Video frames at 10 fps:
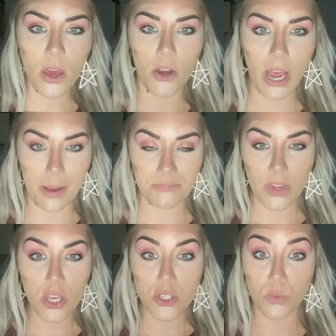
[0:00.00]
Okay,
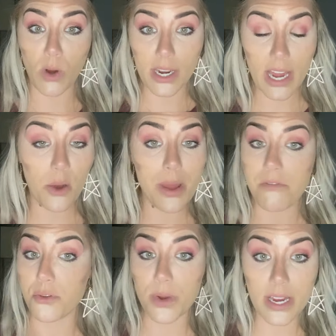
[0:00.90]
so right now we have
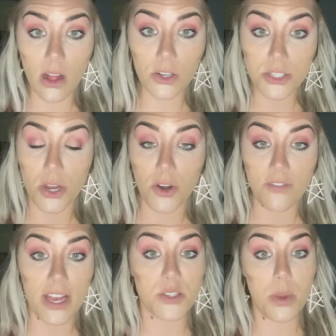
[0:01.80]
3 colors on our
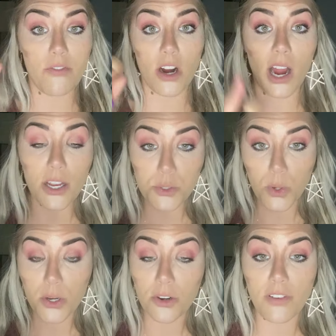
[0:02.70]
face. We have our contour
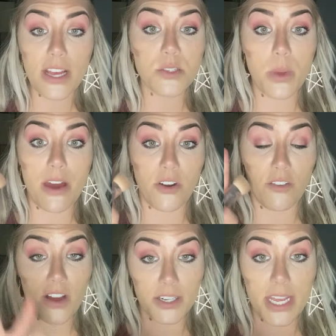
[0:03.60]
on our face, we have our
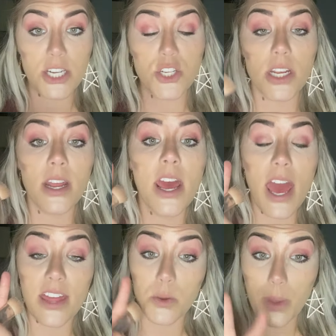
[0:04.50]
foundation,
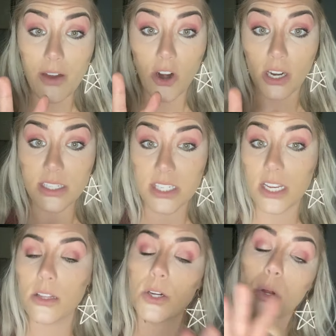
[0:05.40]
and then we have our
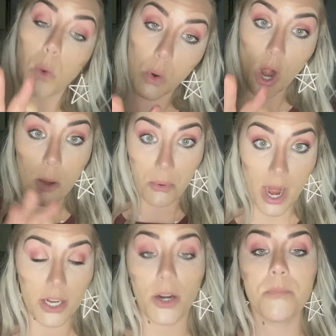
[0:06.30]
concealer or our
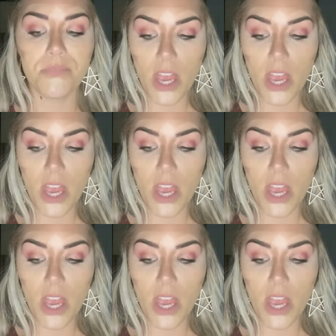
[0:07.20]
brightener.